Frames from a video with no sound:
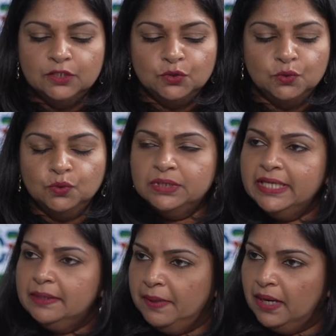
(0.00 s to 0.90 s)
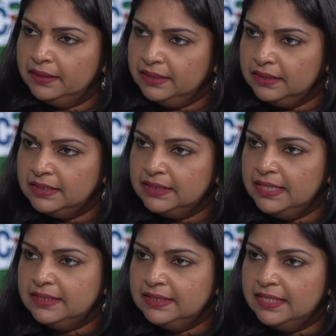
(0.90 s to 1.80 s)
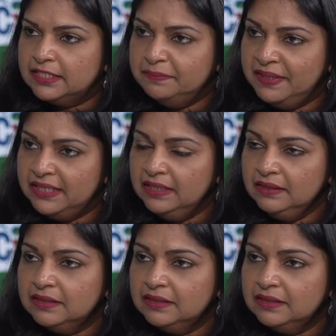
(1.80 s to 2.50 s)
to take part in this ACS meeting,